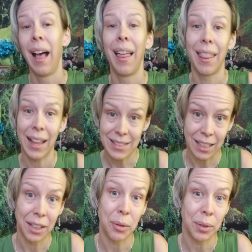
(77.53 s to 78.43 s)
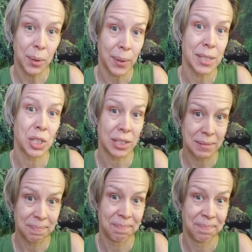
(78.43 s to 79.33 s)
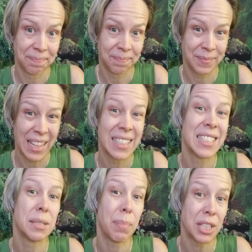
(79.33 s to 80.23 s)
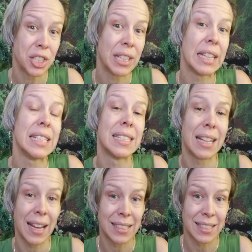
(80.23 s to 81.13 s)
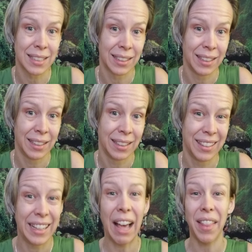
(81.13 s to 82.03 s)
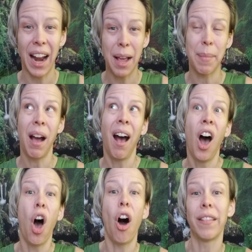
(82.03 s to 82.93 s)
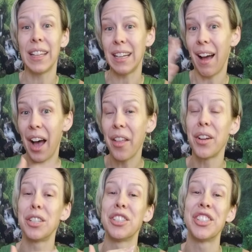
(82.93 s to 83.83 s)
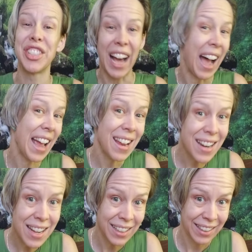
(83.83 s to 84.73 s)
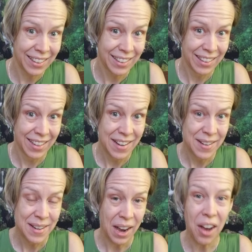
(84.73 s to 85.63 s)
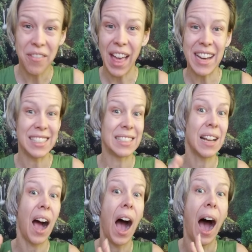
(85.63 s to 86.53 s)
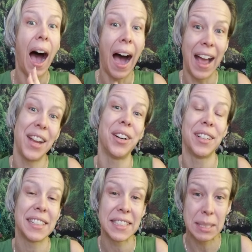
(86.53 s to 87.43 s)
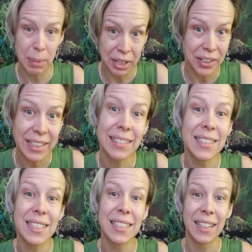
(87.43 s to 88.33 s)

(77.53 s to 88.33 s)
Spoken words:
That's a loaded question, especially these days. Now that I'm on the other side of that entire experience